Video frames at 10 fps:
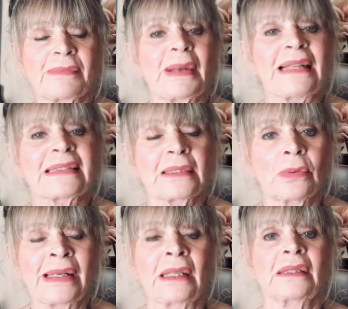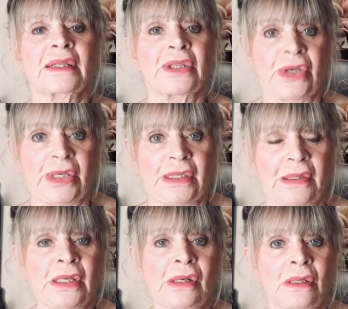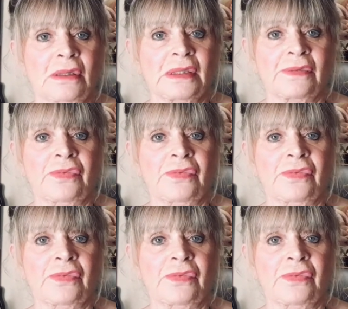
But I still want to look good, you know,